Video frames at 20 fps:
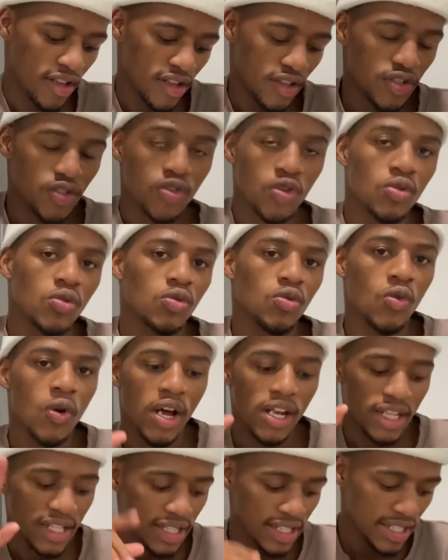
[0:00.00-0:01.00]
So
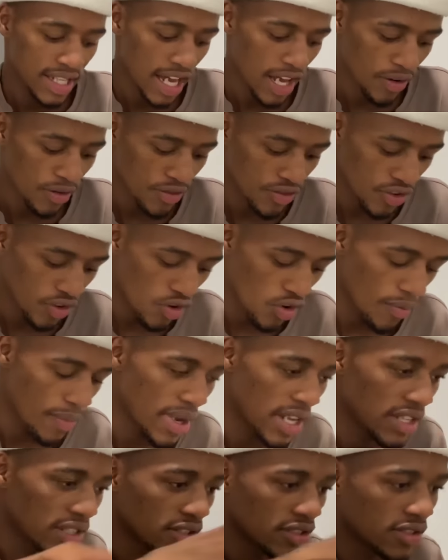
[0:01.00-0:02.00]
quality, I don't
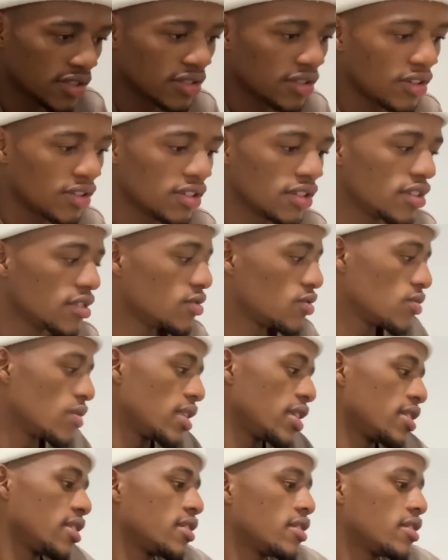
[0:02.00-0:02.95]
recommend on this one.